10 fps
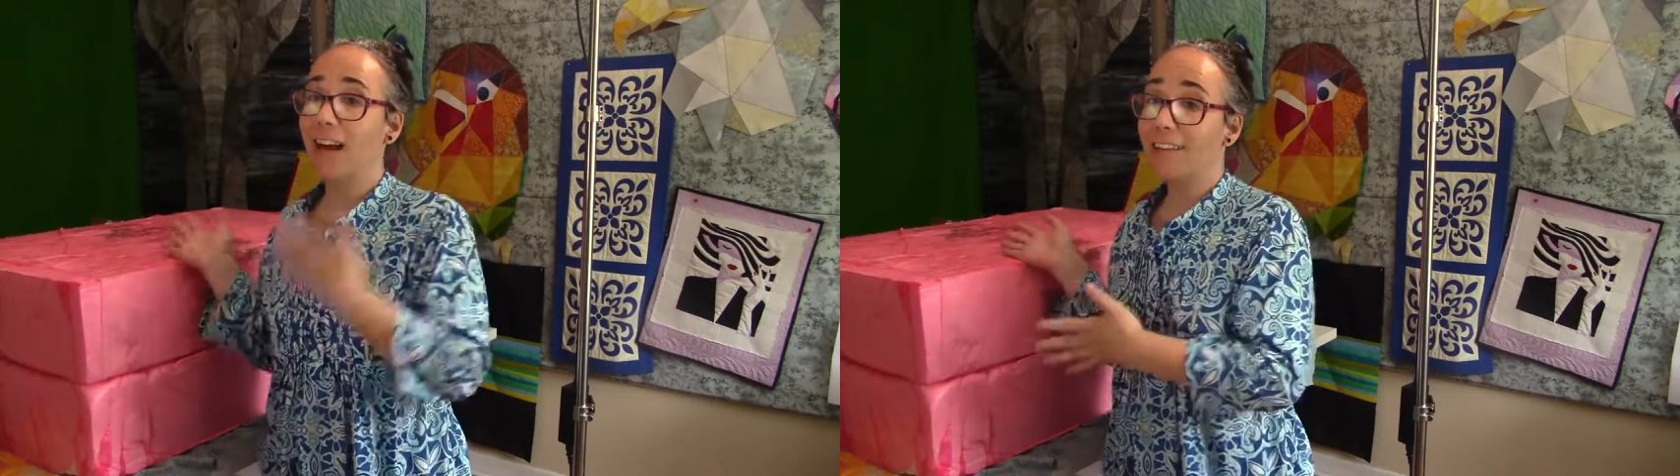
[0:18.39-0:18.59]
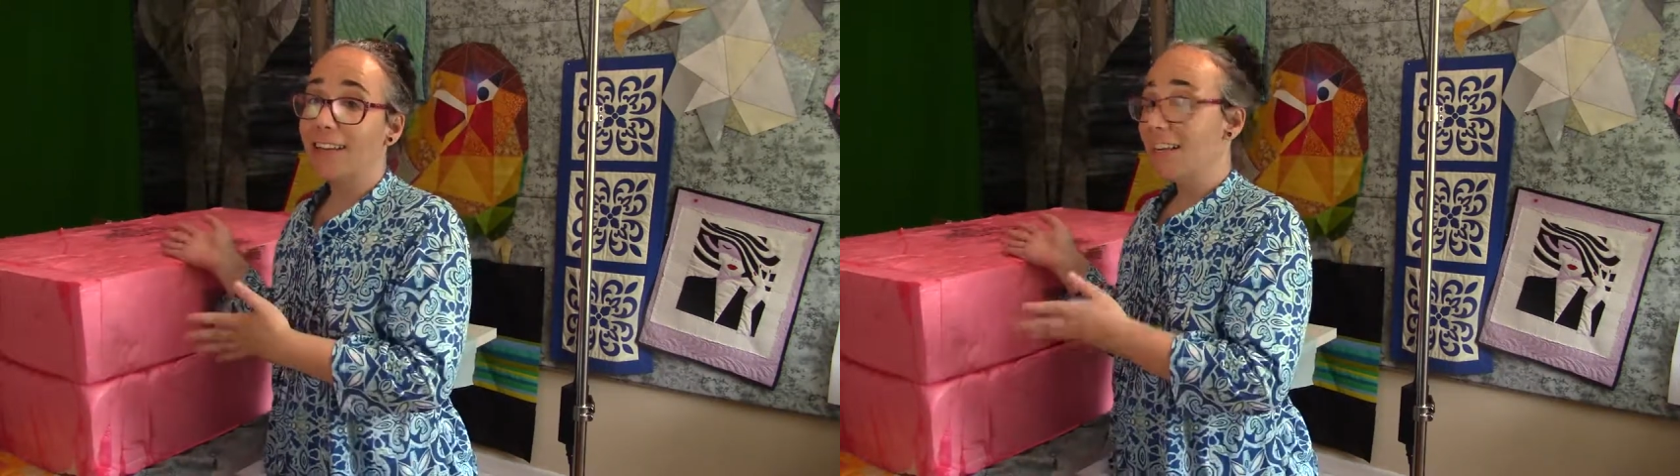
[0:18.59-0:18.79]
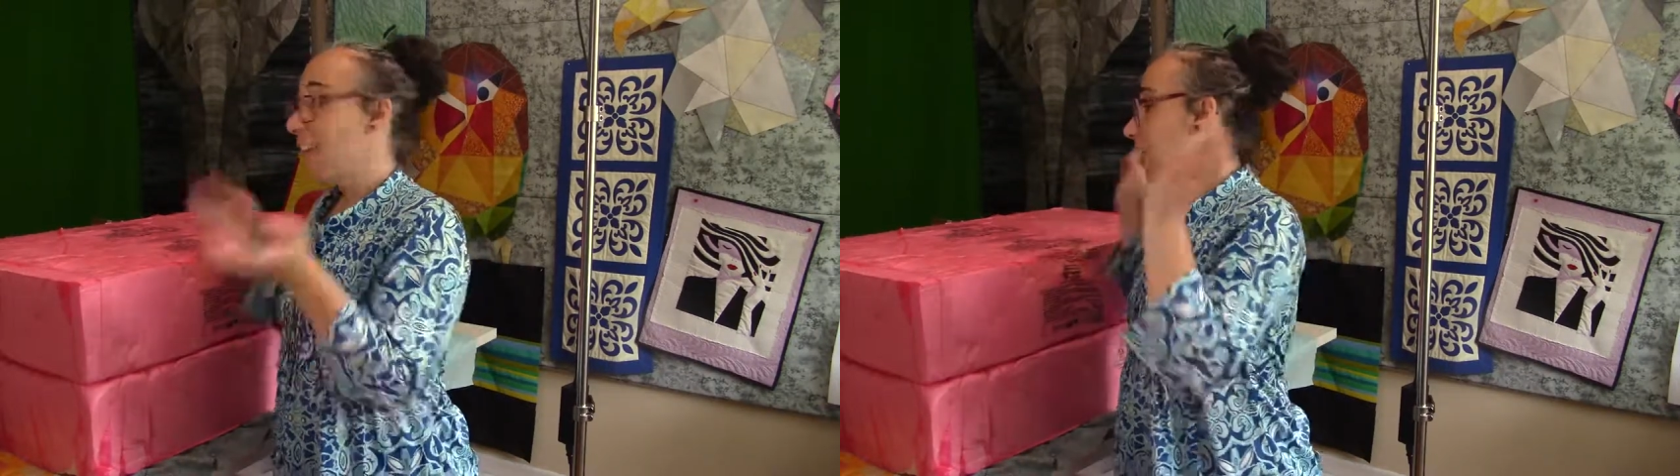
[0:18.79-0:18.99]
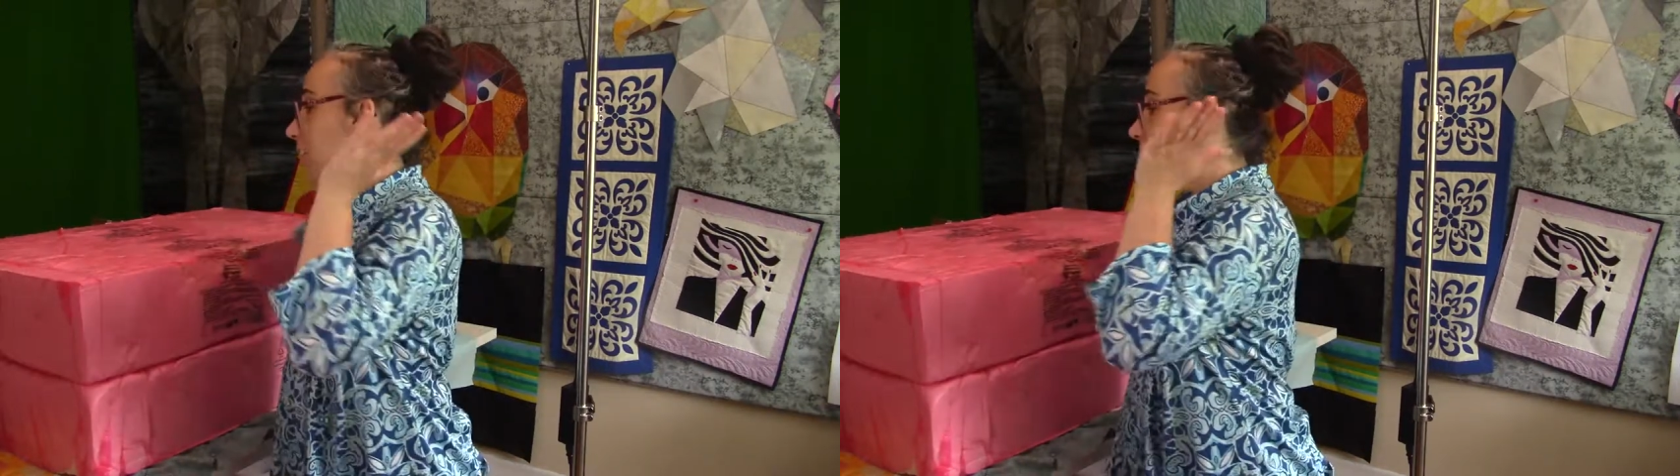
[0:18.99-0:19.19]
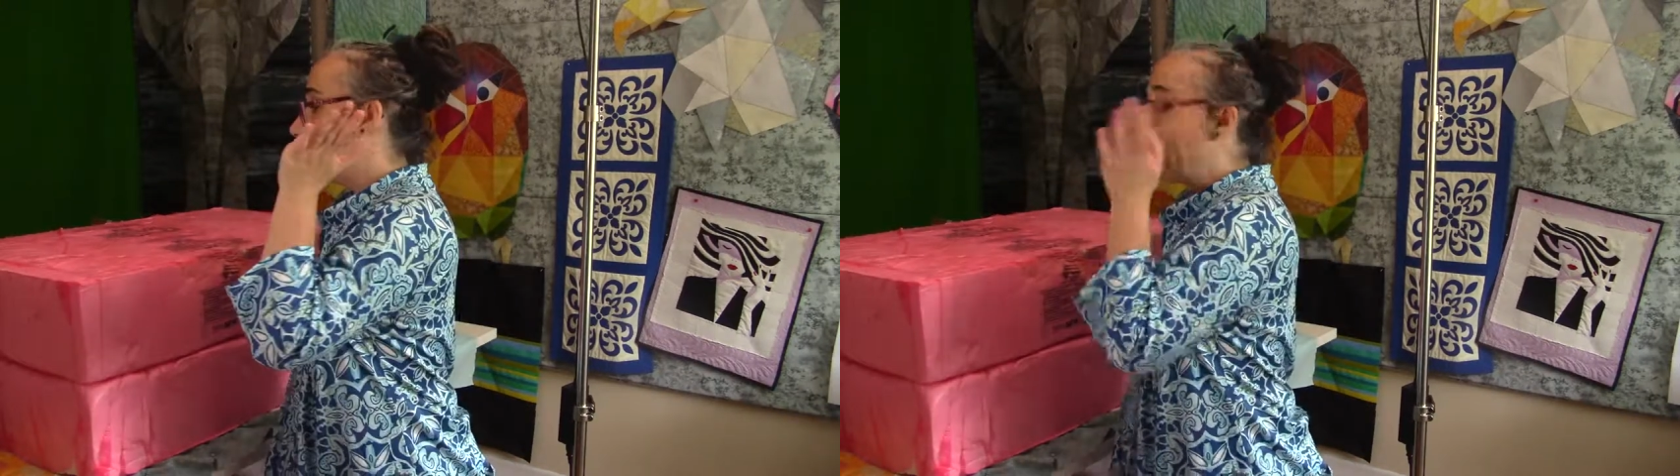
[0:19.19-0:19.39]
got.
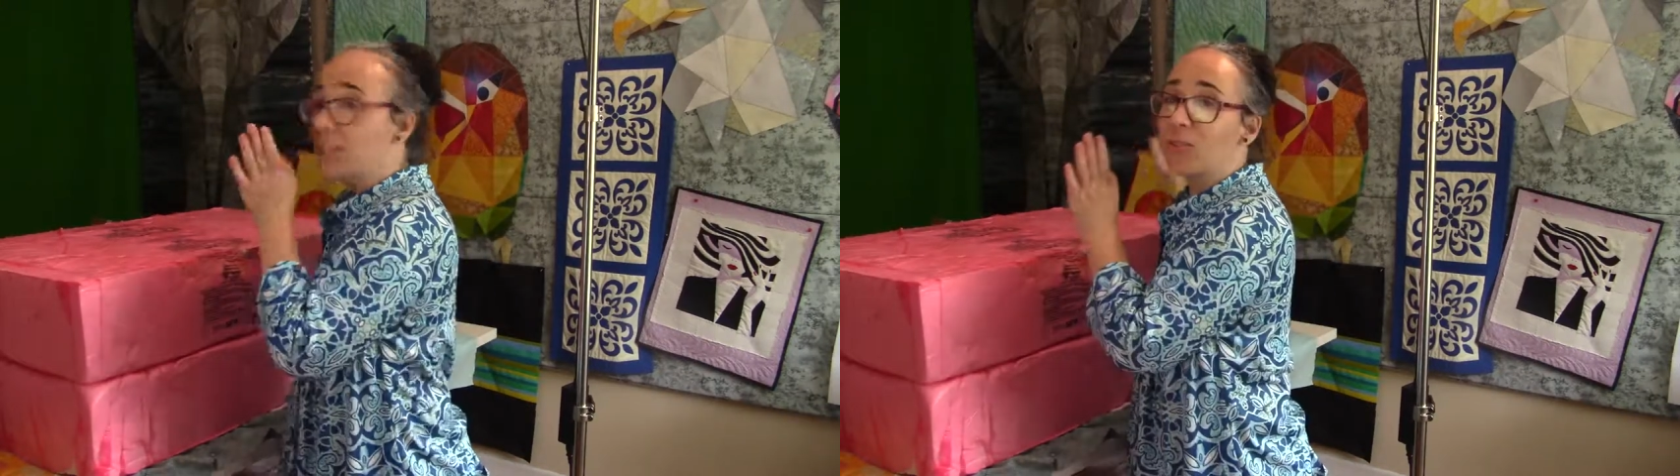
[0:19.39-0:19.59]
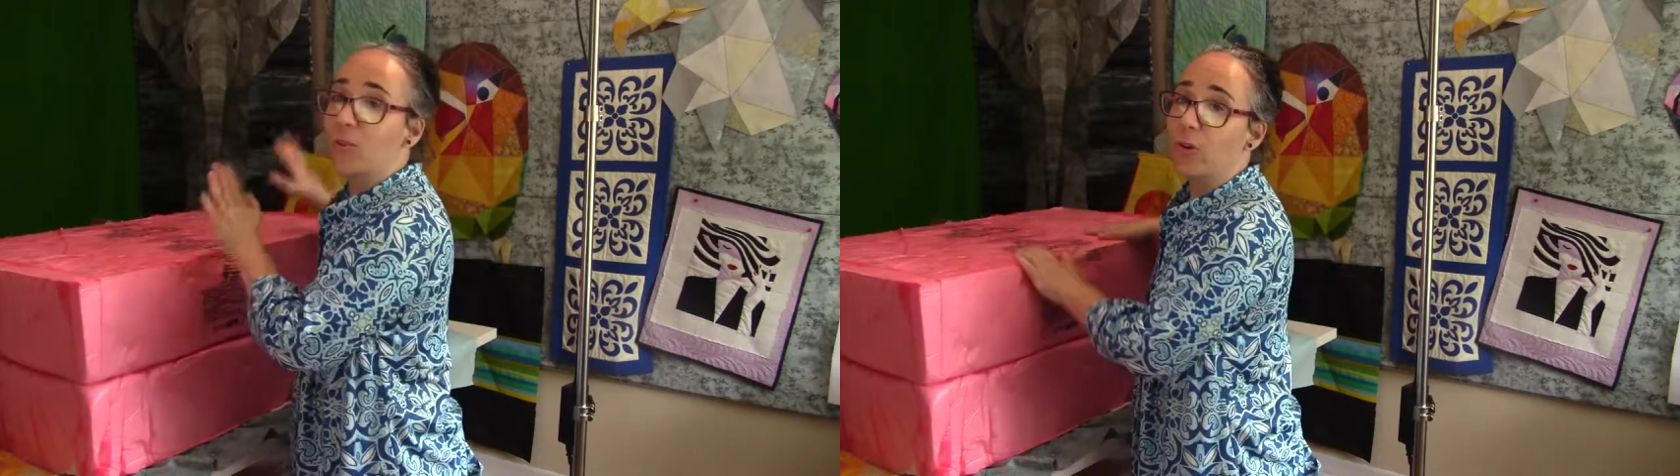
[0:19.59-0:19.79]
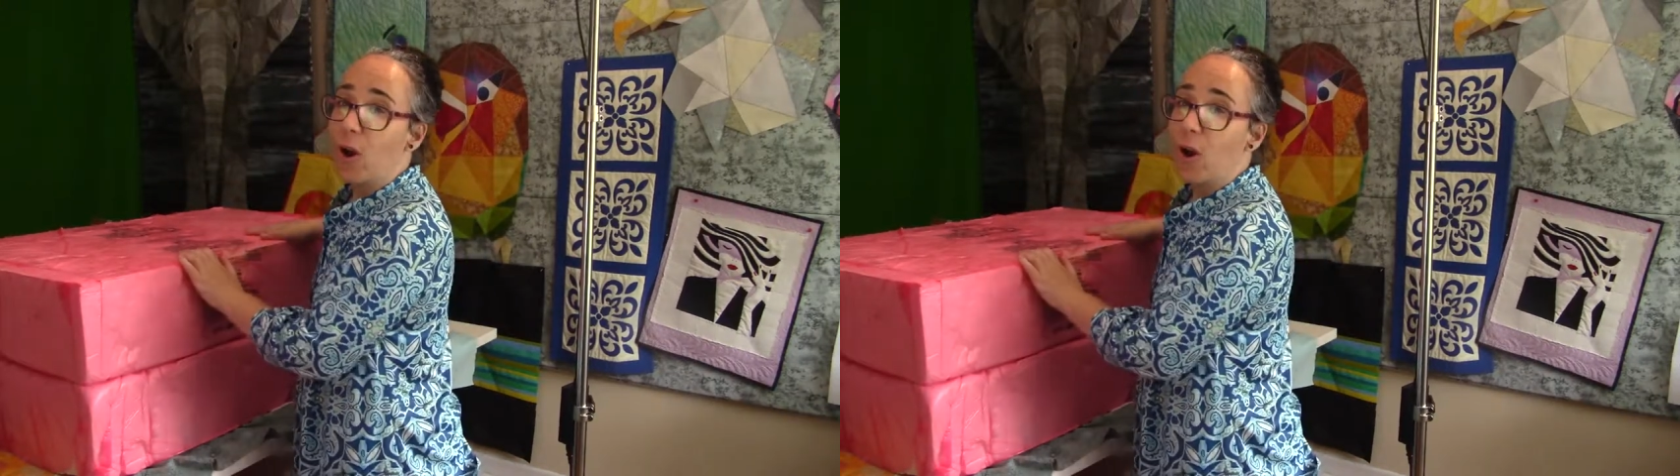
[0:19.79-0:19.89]
So it's